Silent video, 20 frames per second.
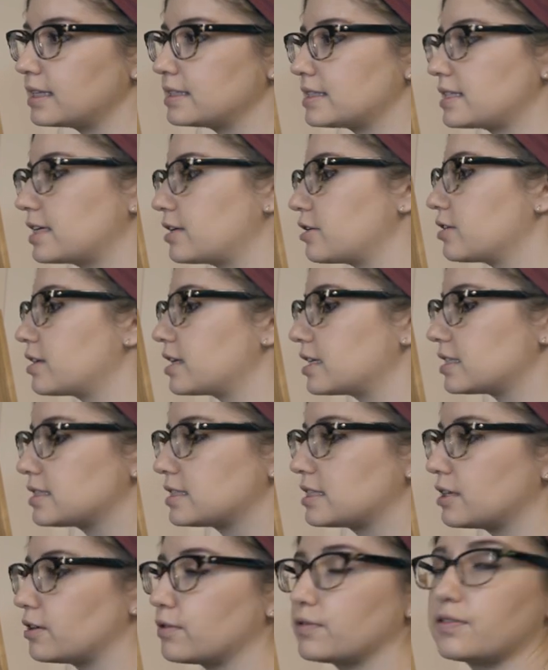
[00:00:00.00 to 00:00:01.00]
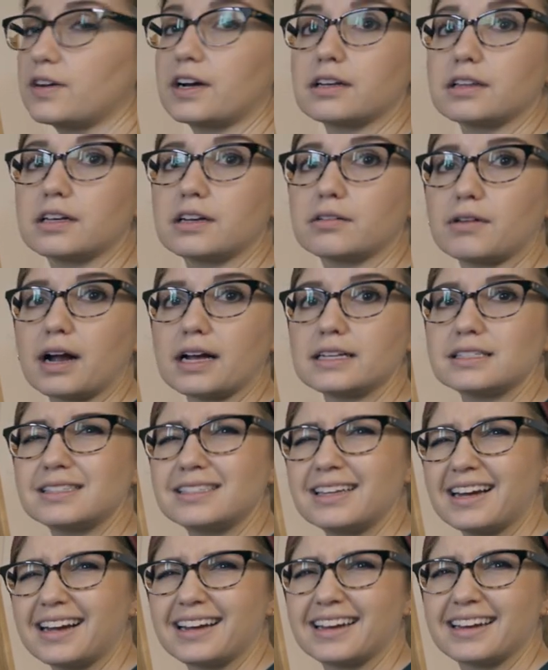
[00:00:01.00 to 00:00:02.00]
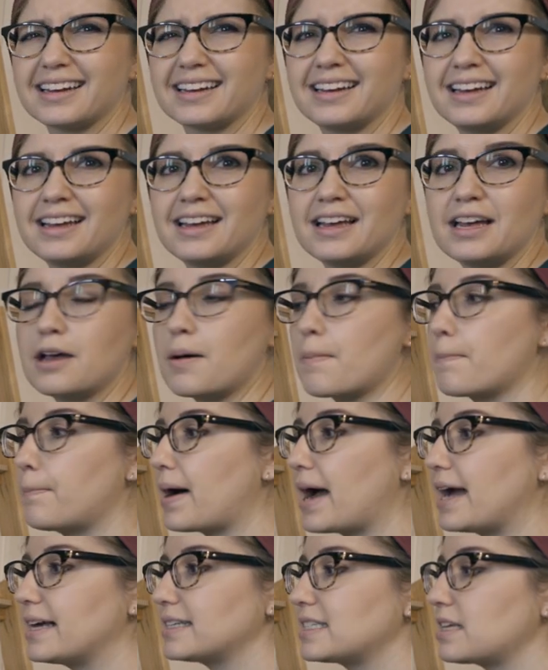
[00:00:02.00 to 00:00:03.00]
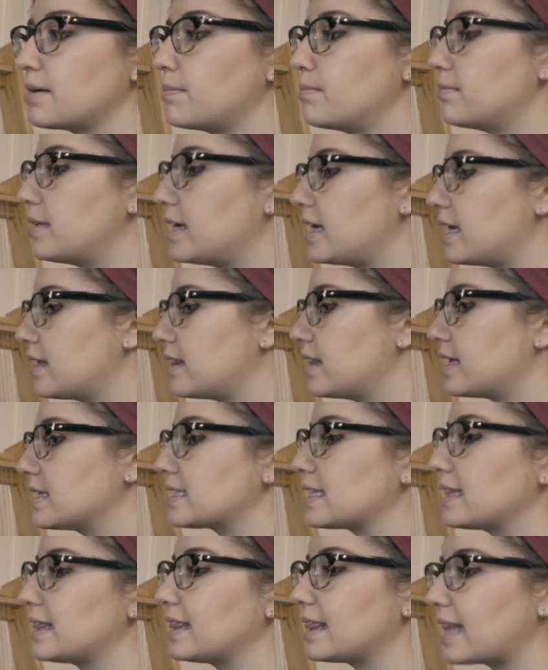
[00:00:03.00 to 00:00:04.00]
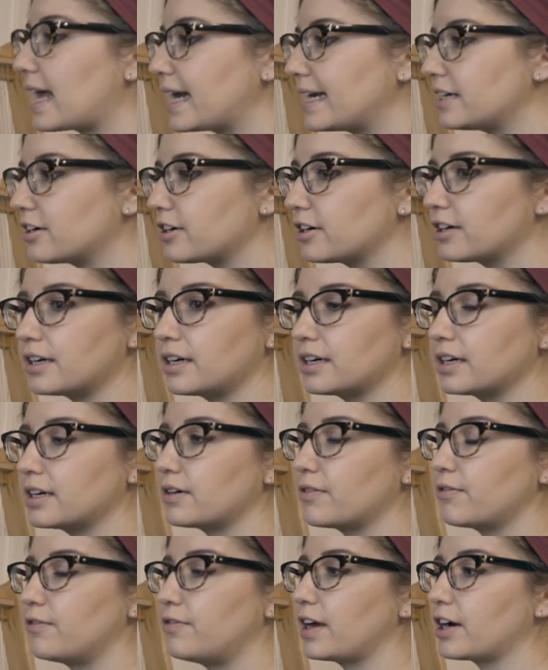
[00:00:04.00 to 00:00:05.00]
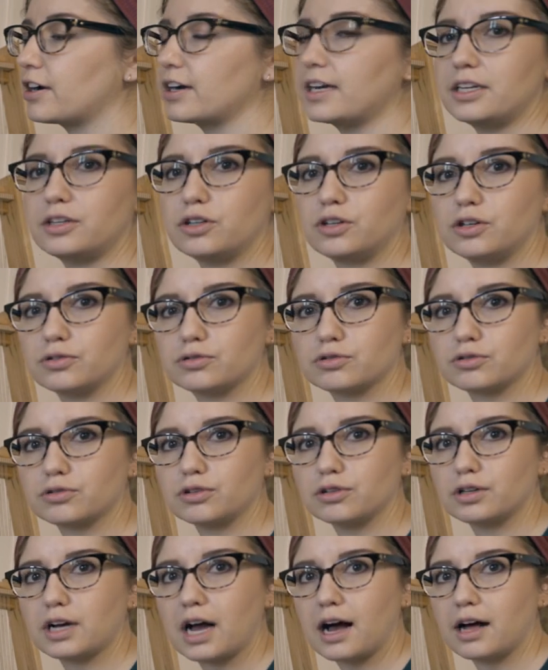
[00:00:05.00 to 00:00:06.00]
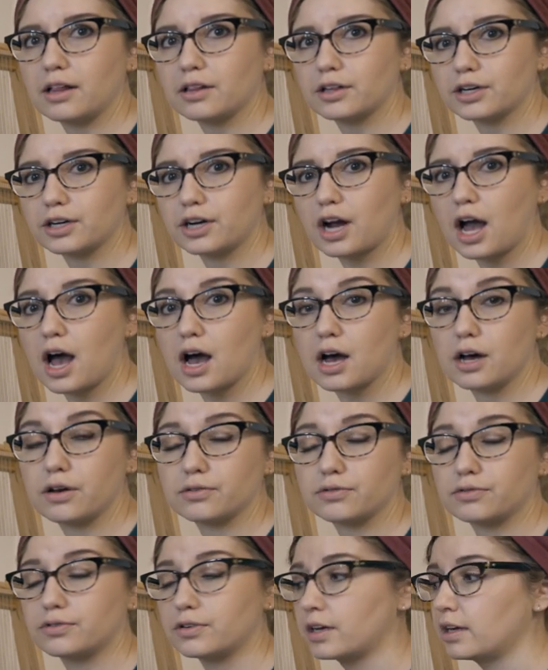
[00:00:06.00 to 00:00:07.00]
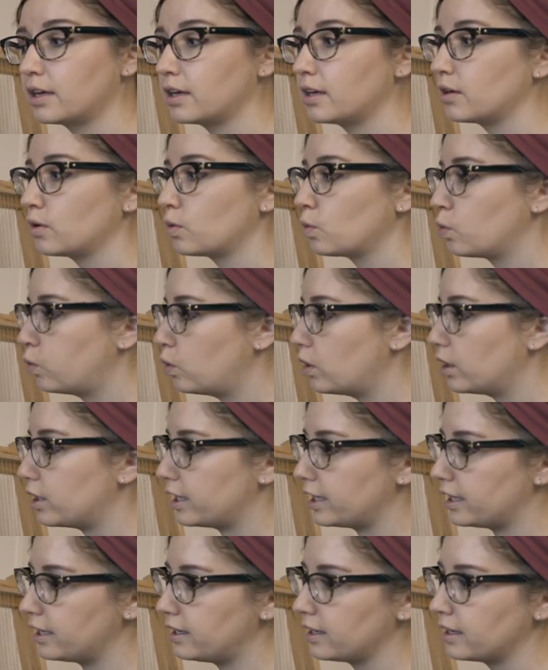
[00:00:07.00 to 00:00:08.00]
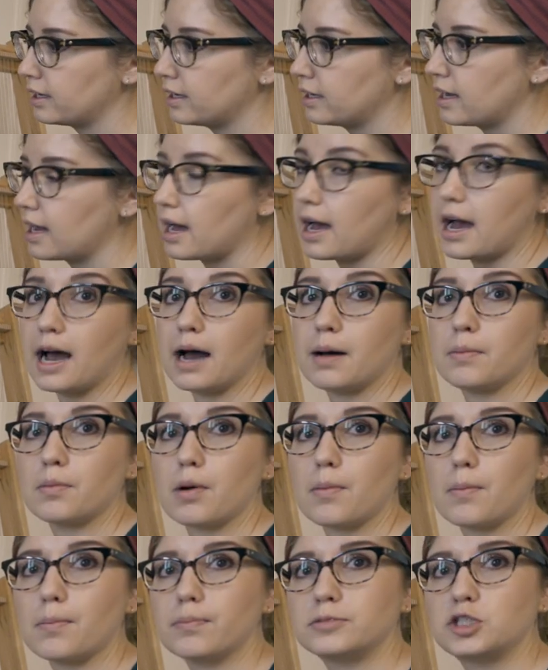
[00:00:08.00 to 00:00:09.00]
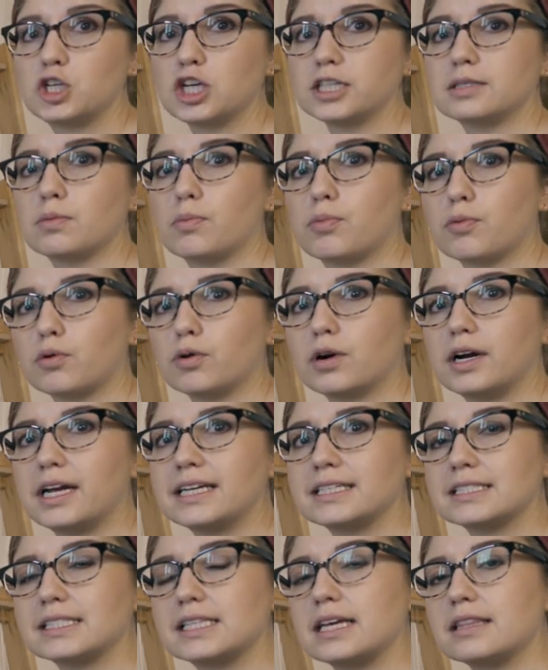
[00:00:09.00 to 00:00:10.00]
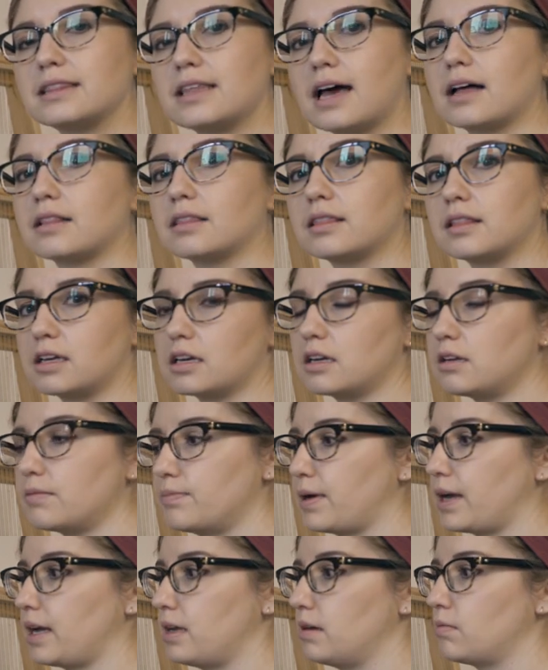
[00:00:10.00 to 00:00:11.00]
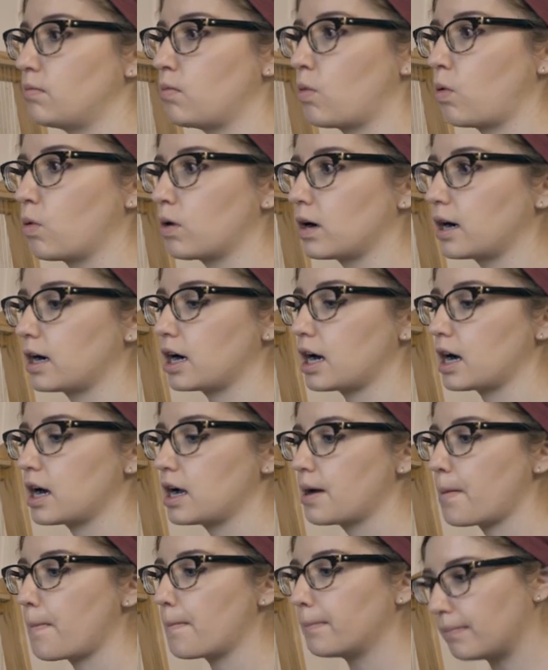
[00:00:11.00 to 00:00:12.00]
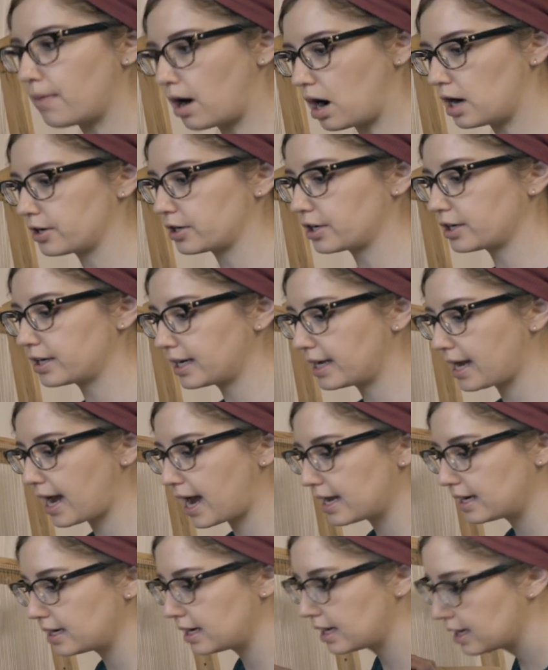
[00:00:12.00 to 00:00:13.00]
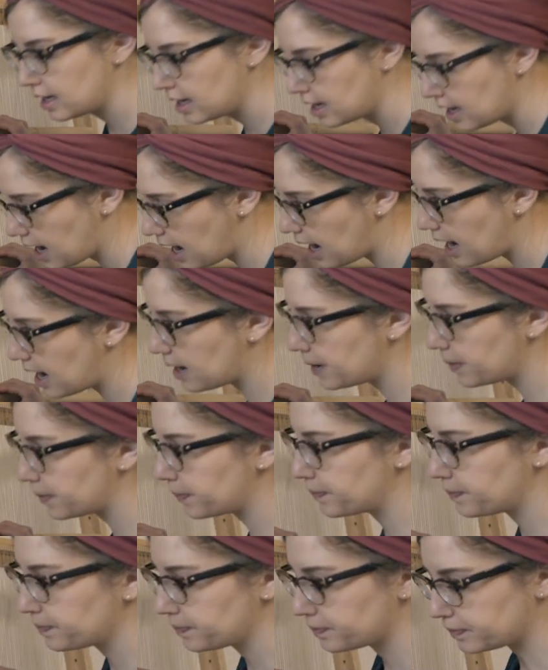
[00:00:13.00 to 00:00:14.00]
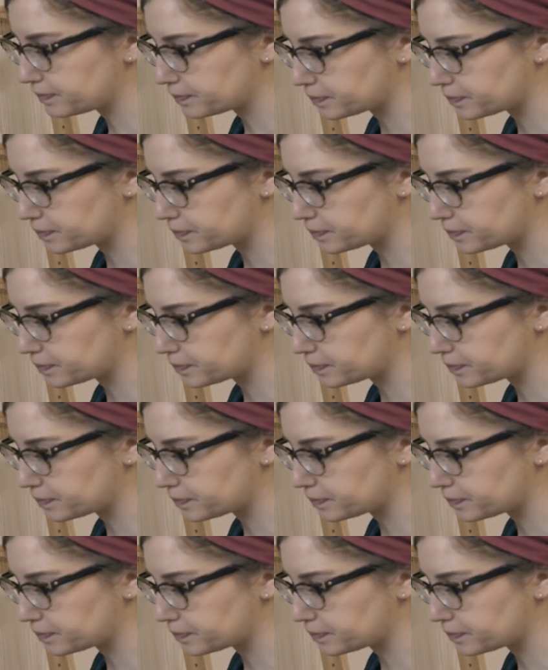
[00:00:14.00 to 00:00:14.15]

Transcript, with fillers: consider this still fairly rustic, but to me, this lighter, very neutral color of wood um, just brings it that little bit more modern again. Um,